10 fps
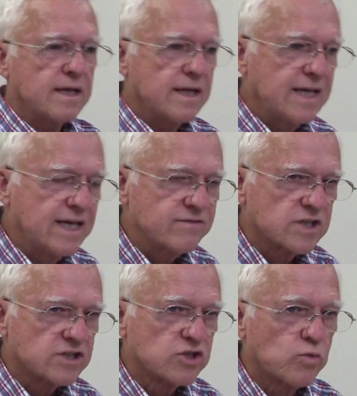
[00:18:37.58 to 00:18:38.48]
gives
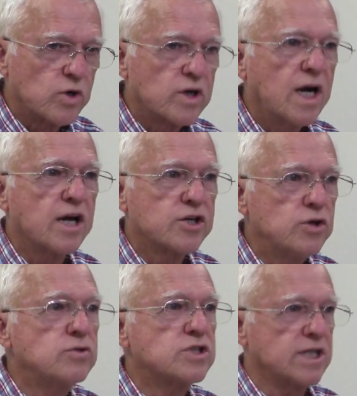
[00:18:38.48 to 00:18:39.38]
us the word
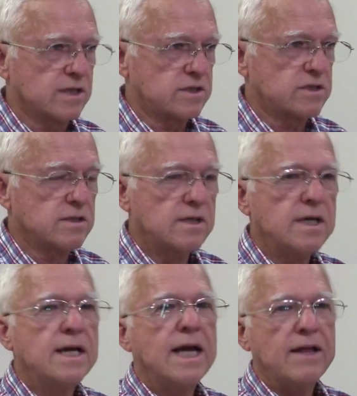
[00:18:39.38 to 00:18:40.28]
acoustics.
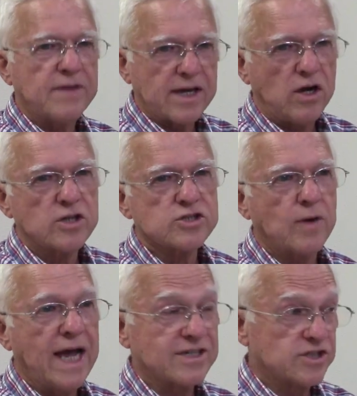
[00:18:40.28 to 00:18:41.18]
And that also
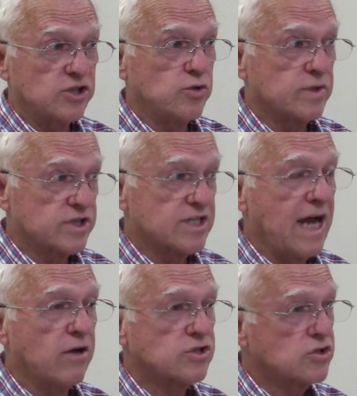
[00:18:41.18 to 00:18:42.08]
has to do with
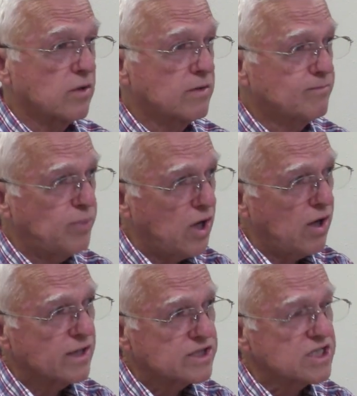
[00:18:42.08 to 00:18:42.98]
sound. So
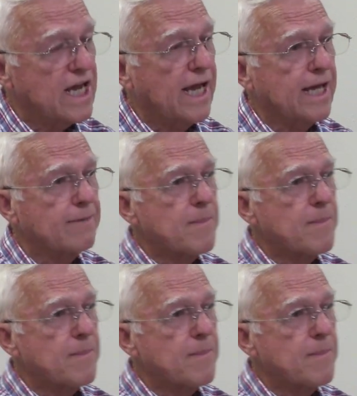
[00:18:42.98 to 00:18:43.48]
Paul is saying,